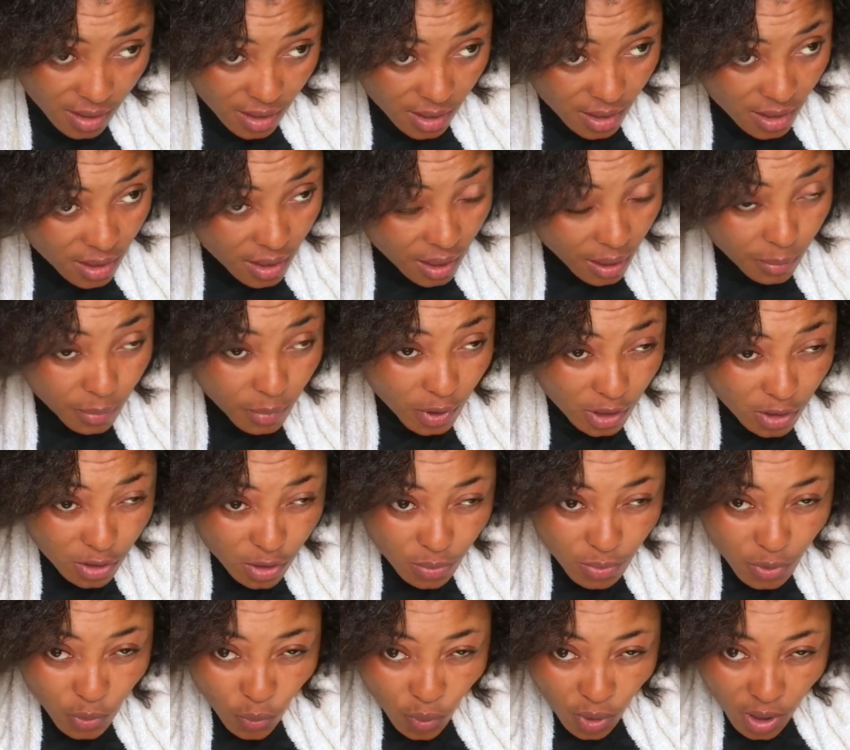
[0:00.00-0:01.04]
I'm going to
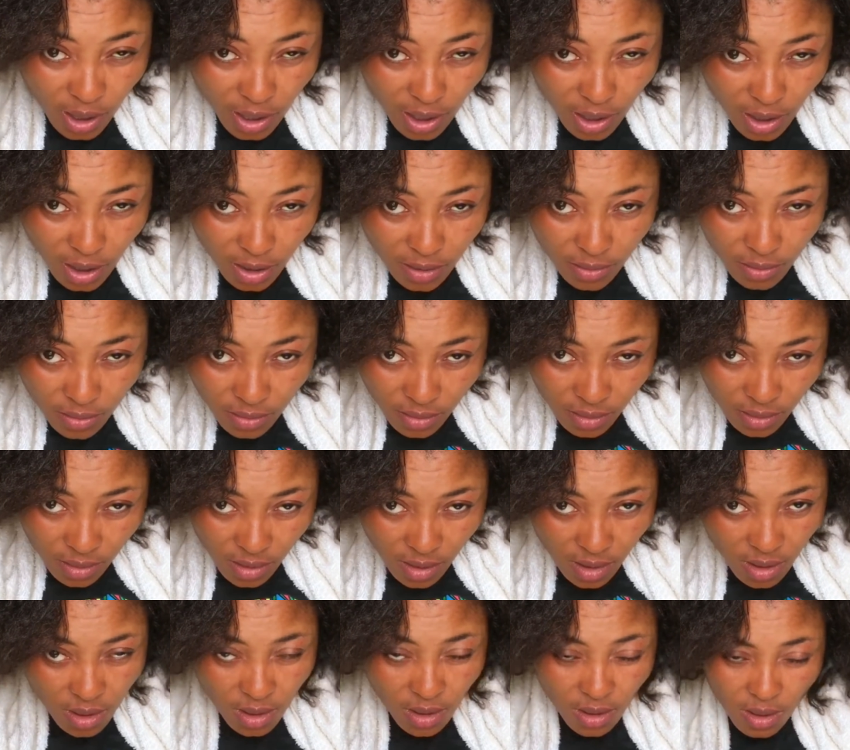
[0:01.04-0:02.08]
be working
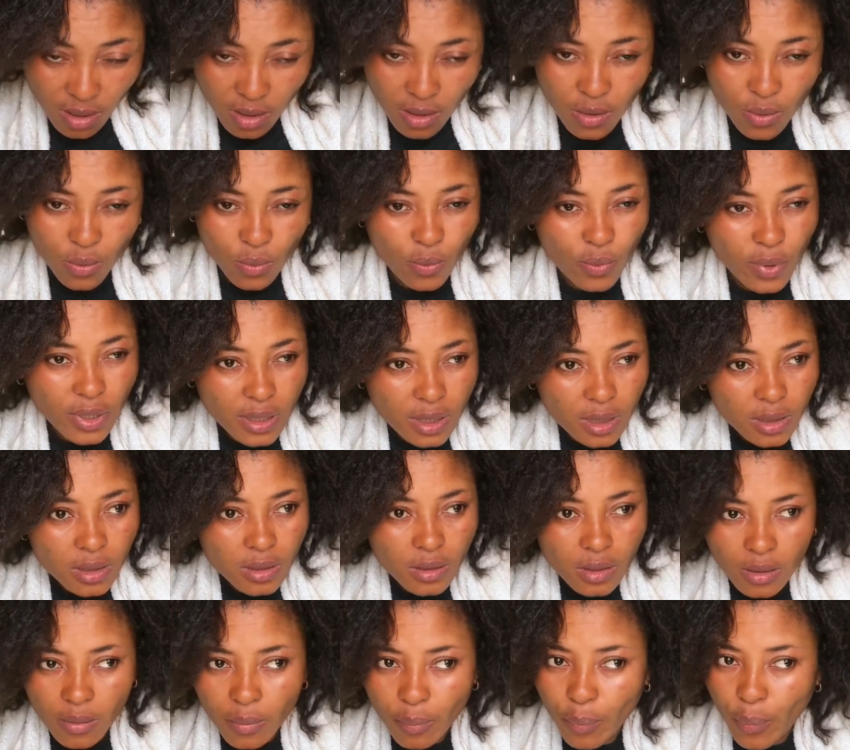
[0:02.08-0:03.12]
with
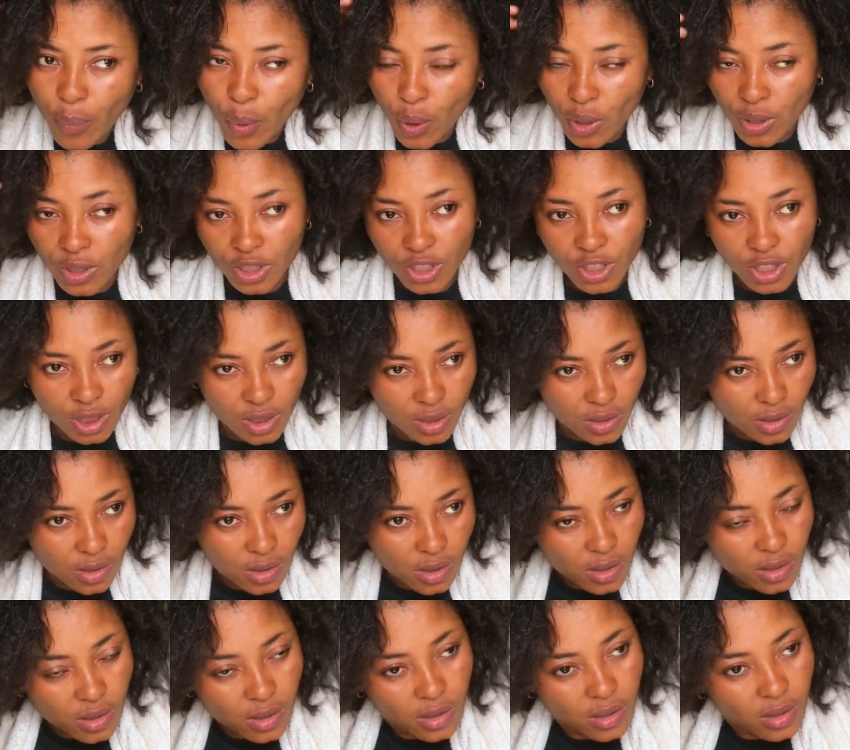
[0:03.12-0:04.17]

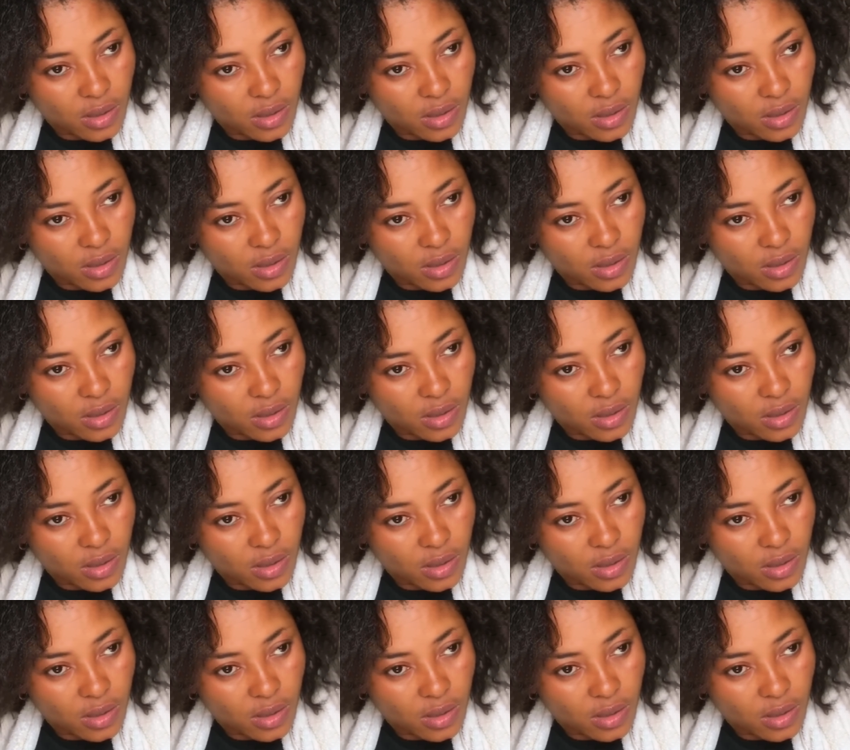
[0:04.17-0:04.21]
portions.